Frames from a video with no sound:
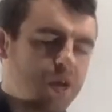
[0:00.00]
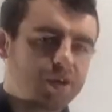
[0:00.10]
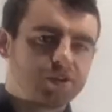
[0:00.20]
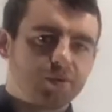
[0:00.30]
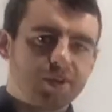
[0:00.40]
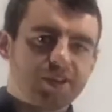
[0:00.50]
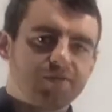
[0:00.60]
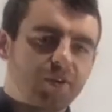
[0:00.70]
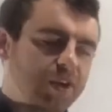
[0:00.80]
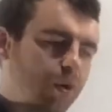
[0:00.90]
So in this
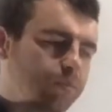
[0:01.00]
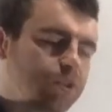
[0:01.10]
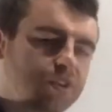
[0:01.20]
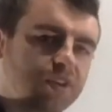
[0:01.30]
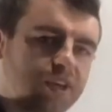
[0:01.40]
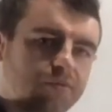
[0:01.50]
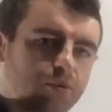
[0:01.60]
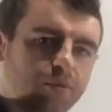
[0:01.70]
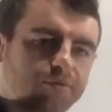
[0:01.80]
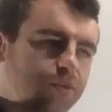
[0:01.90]
video, I'm just going to give
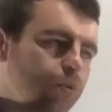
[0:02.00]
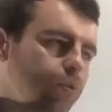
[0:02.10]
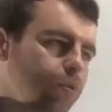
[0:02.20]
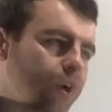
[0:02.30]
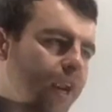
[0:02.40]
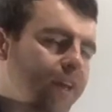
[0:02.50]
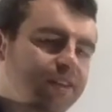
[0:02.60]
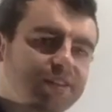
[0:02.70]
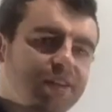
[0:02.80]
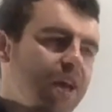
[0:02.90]
you a few
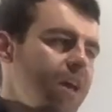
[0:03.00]
quadratics,